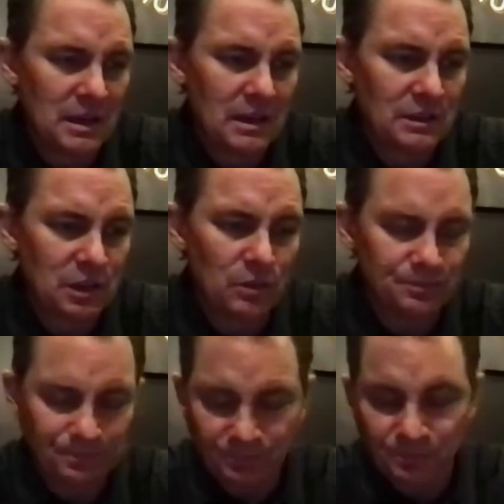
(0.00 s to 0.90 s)
So
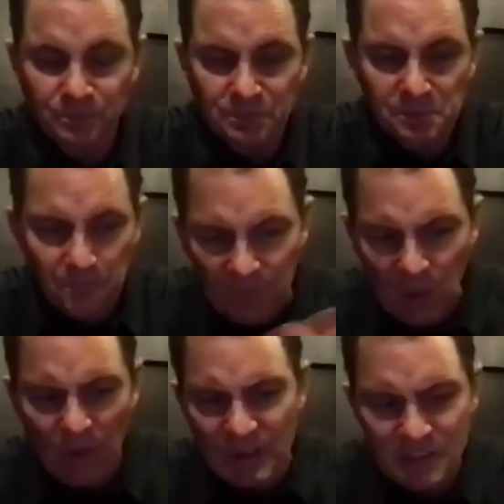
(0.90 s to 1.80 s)

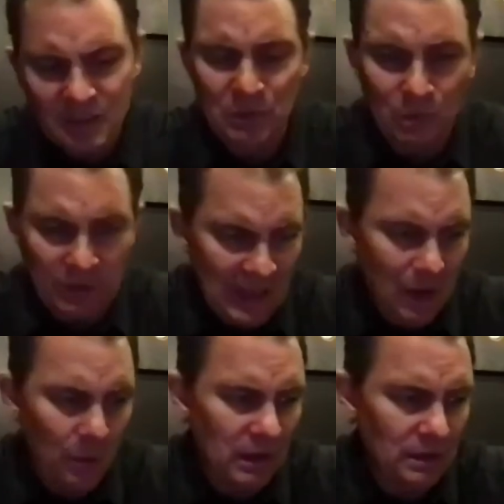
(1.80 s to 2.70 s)
we ended up doing
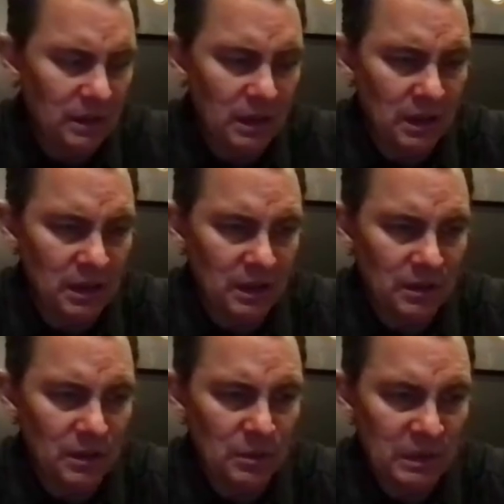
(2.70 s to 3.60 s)
that one.
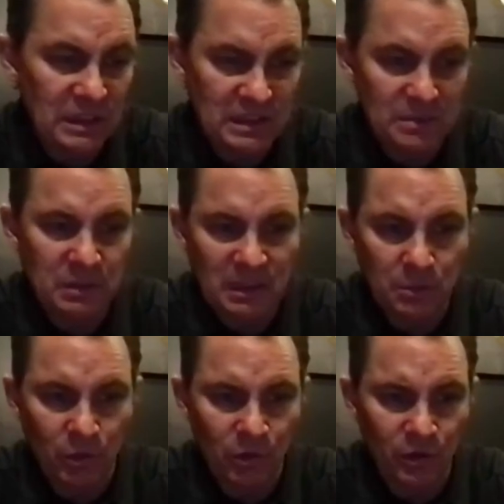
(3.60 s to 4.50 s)
And we did a
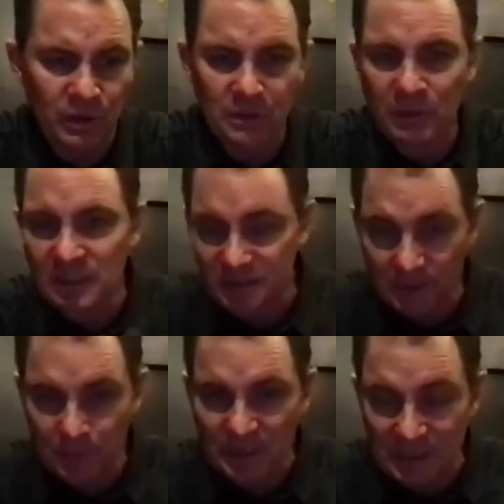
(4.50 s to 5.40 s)
Speedbird, and we ended
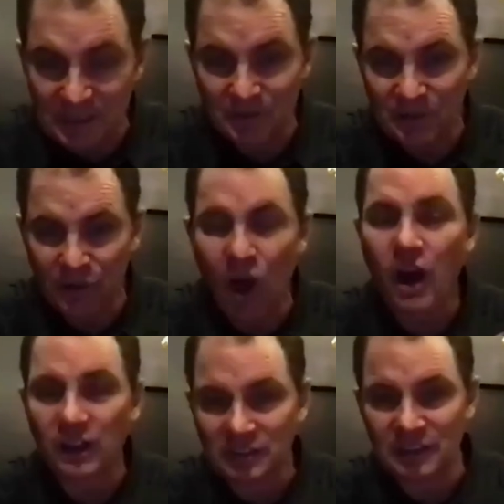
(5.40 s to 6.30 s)
up at, and
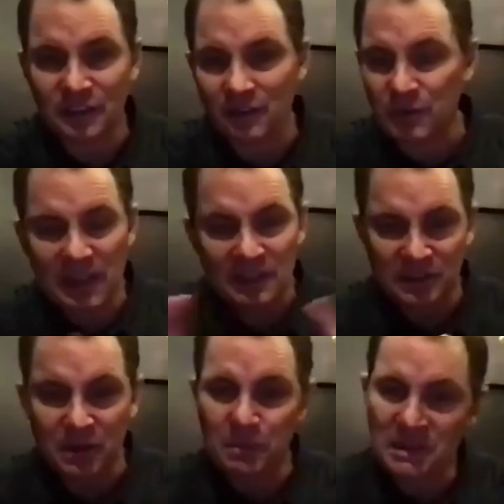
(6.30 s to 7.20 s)
oddly enough, we ended
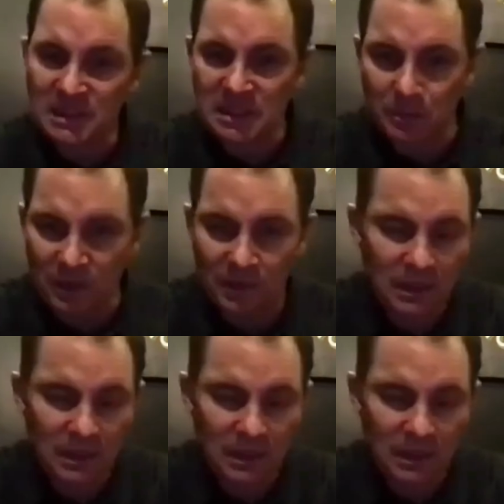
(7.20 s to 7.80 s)
up at SEMA,